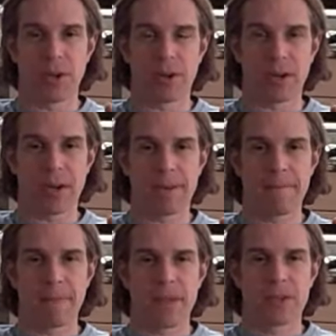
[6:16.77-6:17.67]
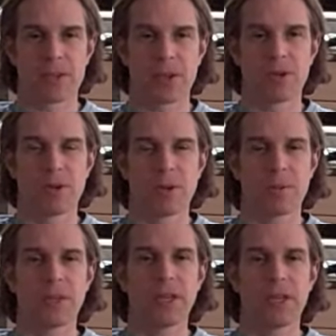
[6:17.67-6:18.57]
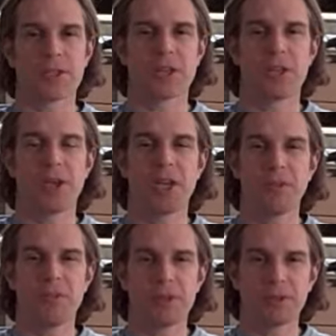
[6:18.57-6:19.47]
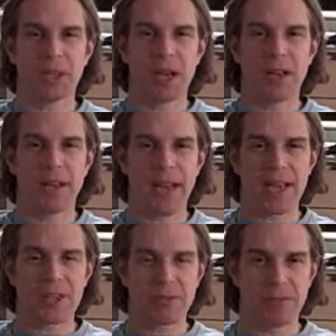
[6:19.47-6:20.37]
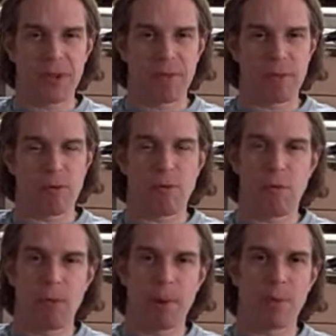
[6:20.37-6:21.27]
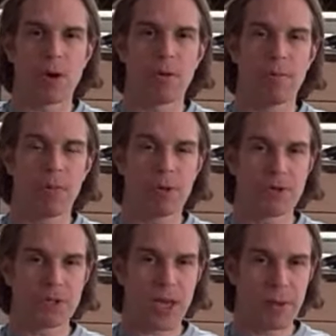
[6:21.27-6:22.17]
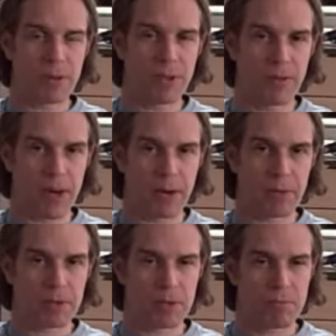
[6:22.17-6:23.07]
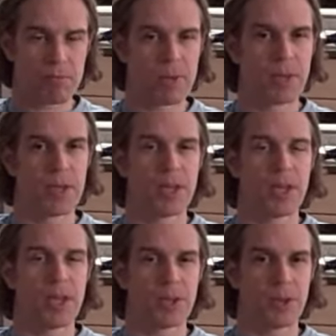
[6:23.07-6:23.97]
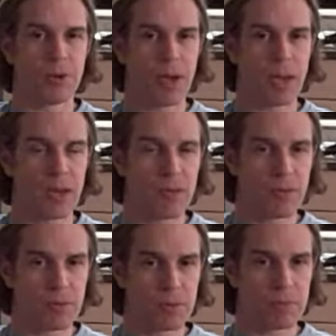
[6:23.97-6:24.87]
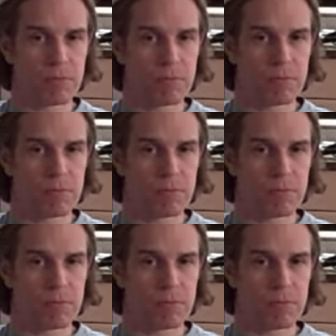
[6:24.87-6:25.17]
All right, so please, if your child has a fever, remember, most of the time it's a virus. It's okay to give them some